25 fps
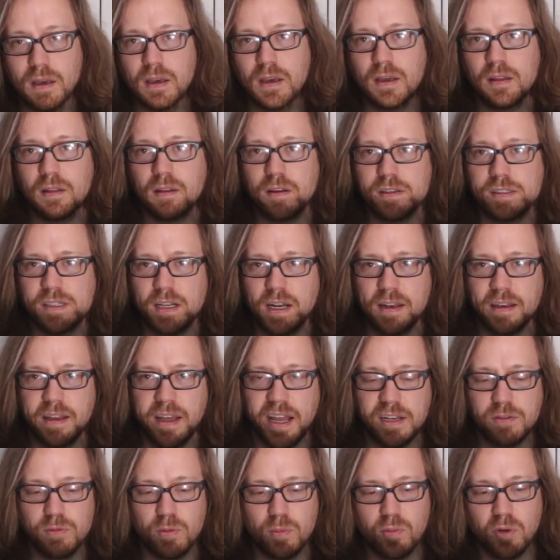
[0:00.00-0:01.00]
There's an
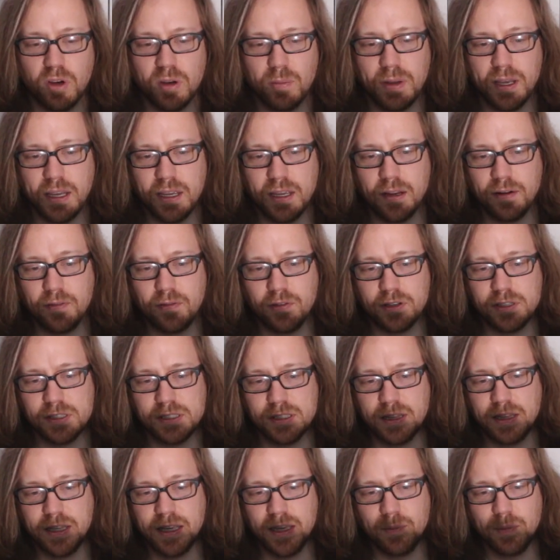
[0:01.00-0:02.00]
attachment point back here for a
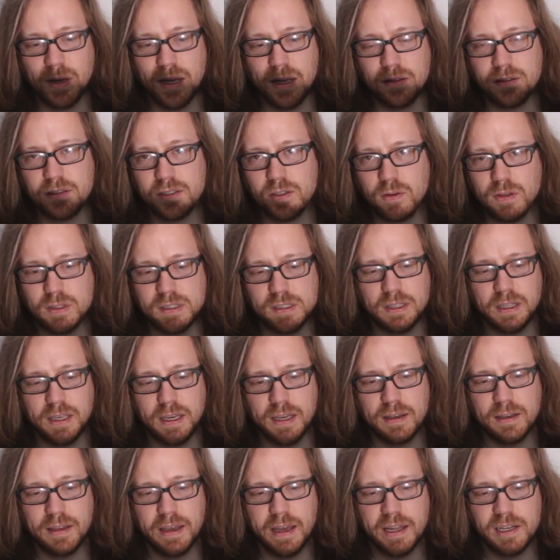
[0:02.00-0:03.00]
sling mount, so a sling
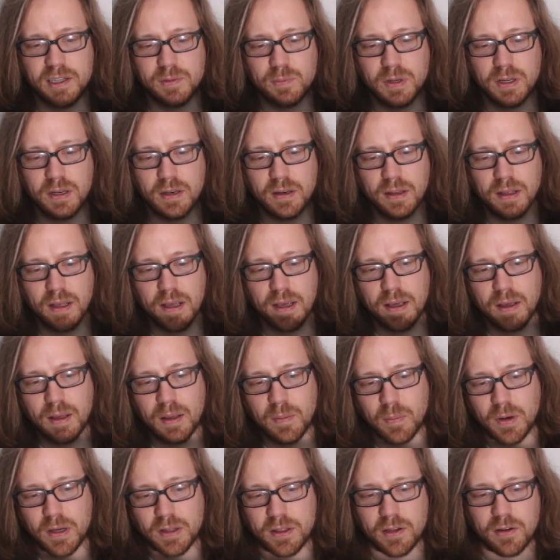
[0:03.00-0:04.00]
attachment,
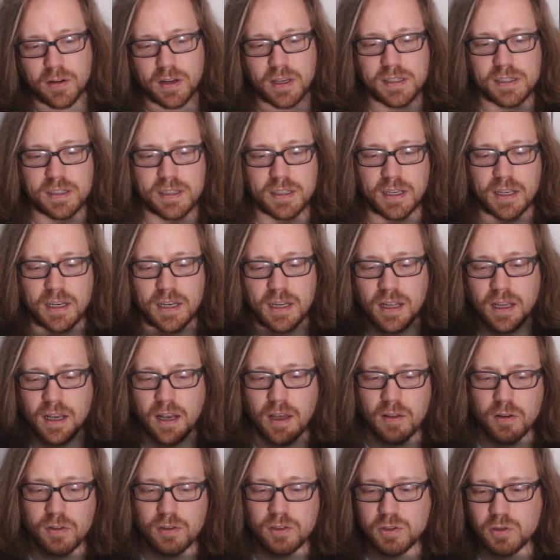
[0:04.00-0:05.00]
but there isn't any
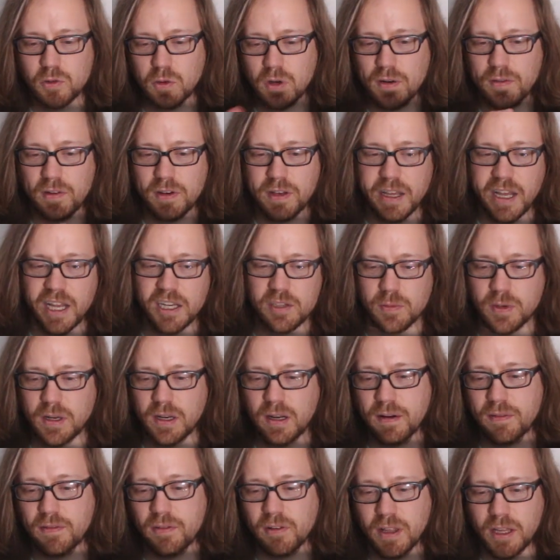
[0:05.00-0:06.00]
other sort of attachment
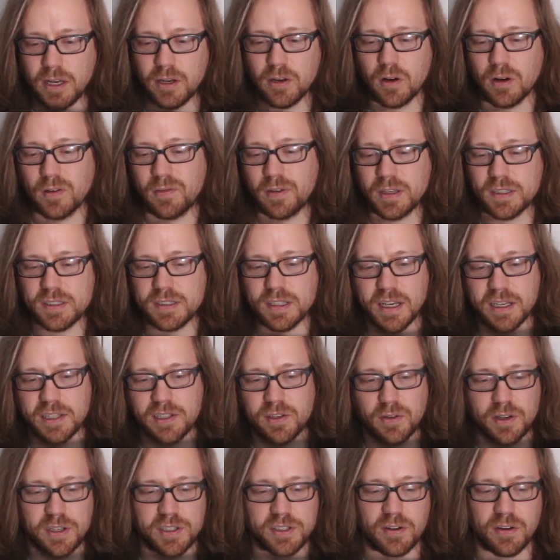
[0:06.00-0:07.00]
here for like Nerf
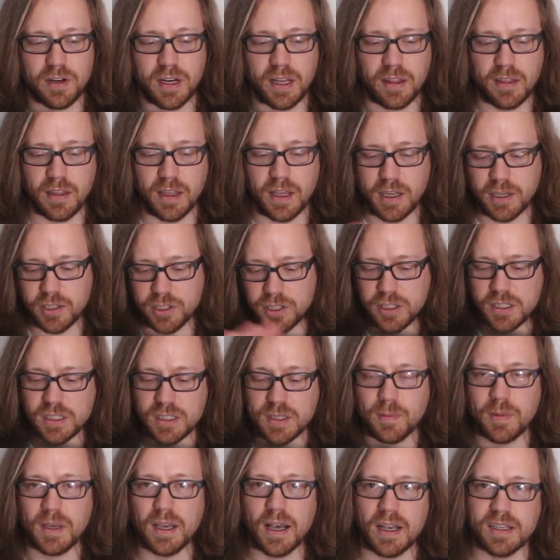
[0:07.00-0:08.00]
accessories or anything, just
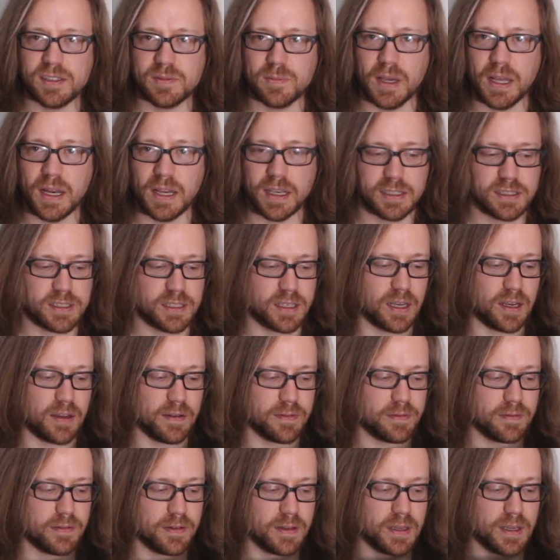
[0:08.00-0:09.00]
some cosmetic
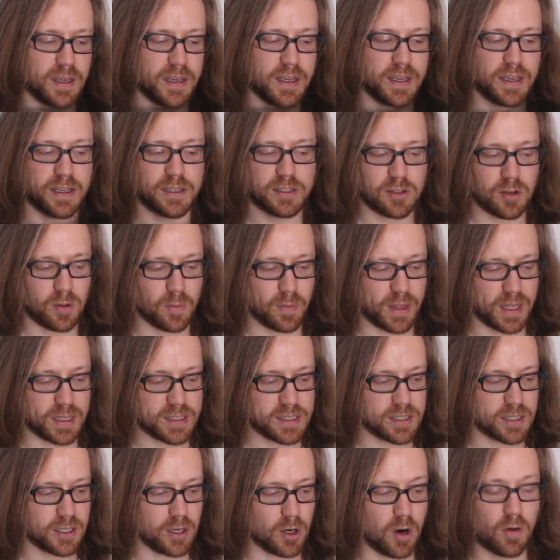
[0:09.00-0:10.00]
stuff. So
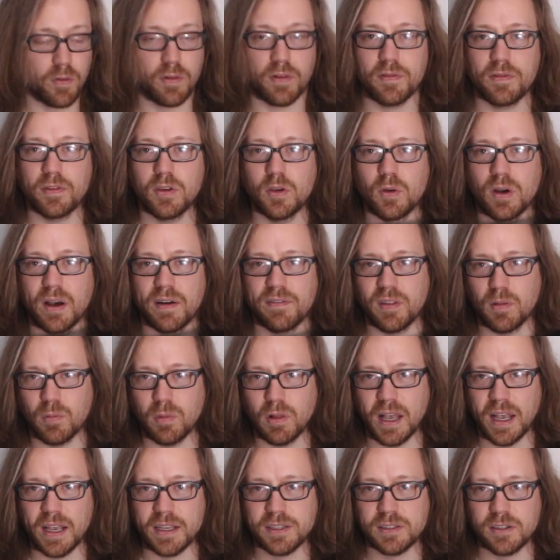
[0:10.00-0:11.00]
that's the overview of the
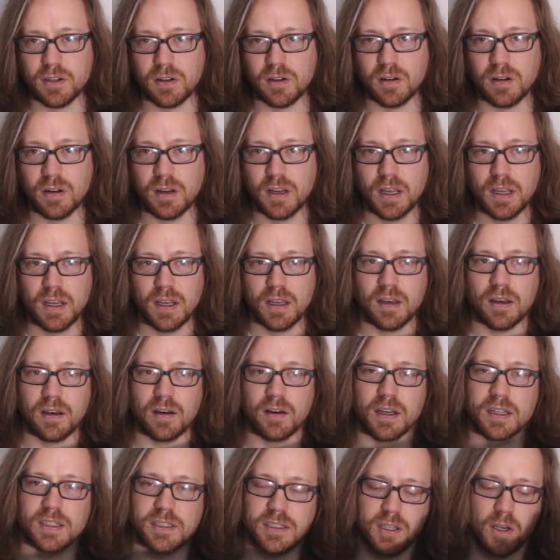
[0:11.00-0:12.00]
blaster.
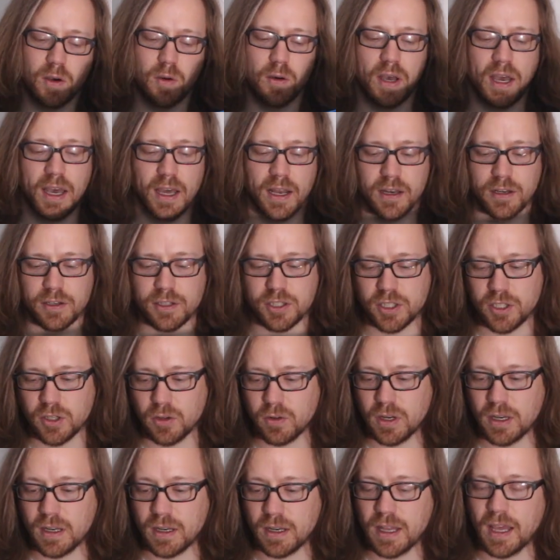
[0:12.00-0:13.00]
Let's go ahead and
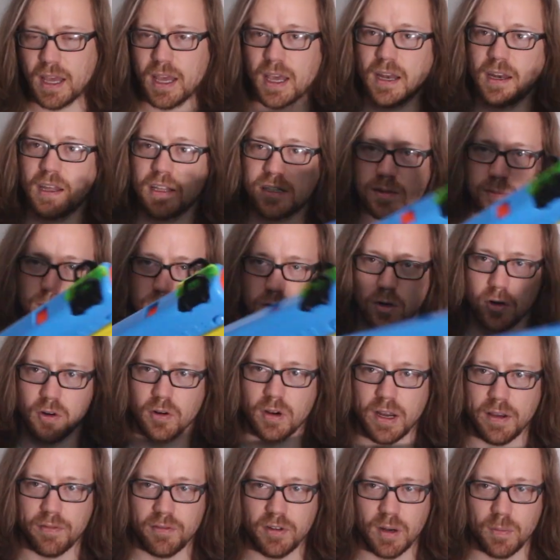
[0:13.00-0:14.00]
shoot it and get some
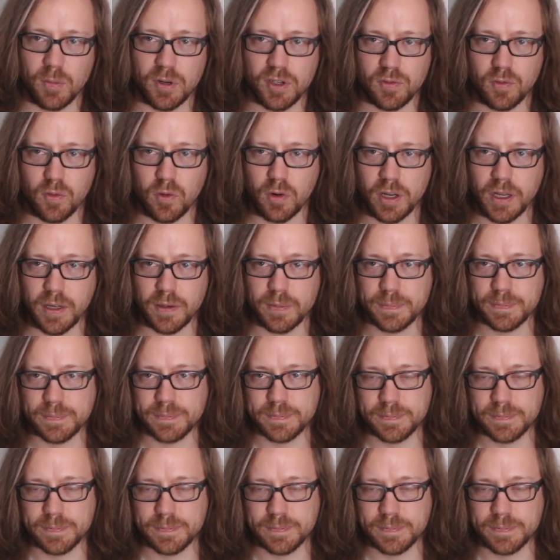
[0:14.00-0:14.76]
chronograph numbers for you.